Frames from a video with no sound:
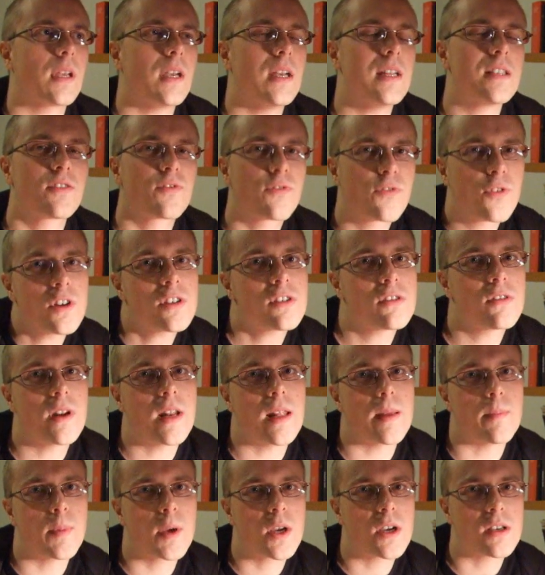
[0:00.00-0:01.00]
it's
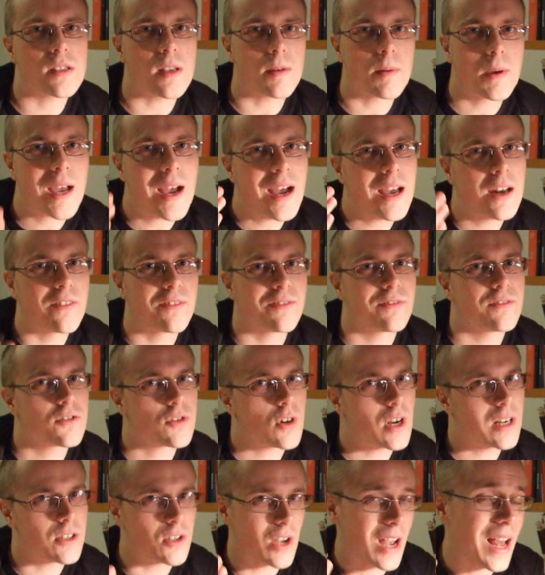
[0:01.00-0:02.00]
frustrating because I'm kind of
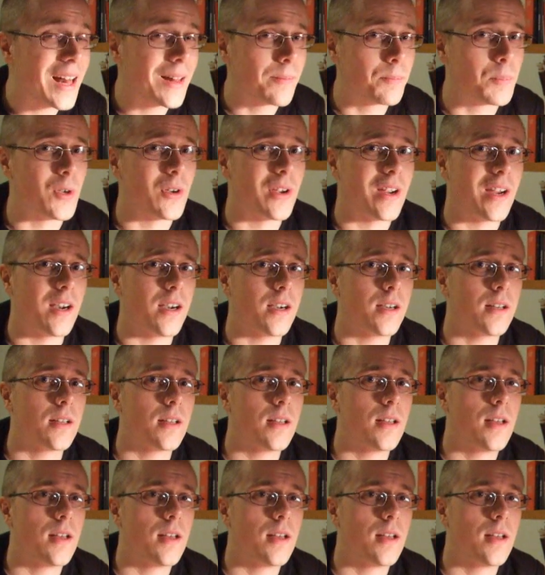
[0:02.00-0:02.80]
trying to help you here,